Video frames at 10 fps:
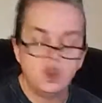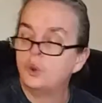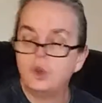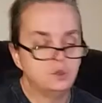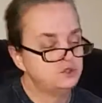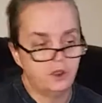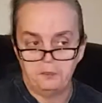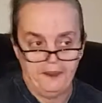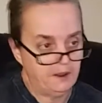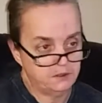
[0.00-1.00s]
No
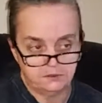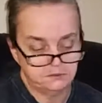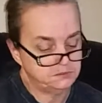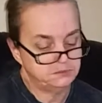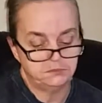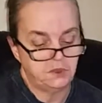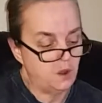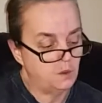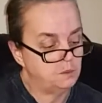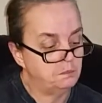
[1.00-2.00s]
screaming.
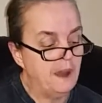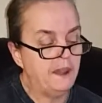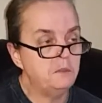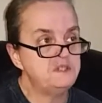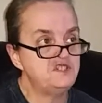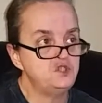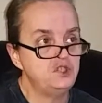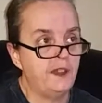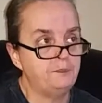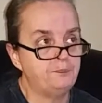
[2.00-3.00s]
No, my name
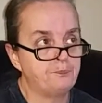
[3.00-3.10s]
isn't Jen.